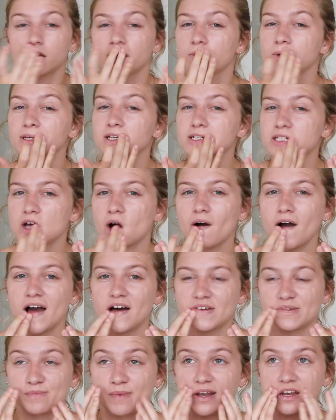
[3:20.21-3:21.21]
They really don't
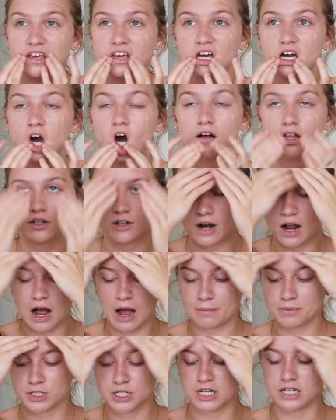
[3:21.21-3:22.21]
have many color
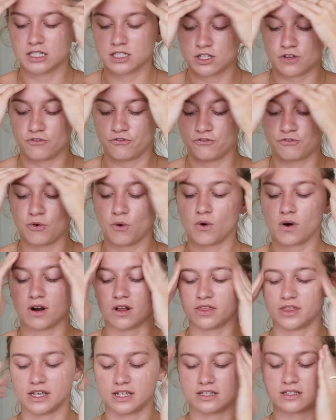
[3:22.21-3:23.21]
options
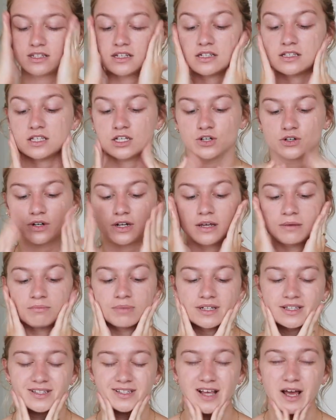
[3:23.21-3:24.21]
for this CC Cream,
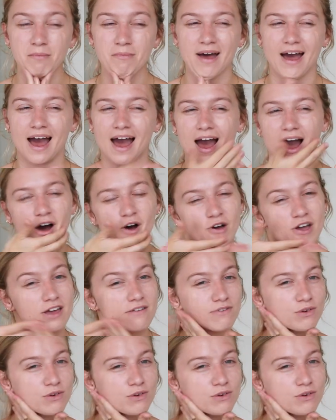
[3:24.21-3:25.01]
but somehow,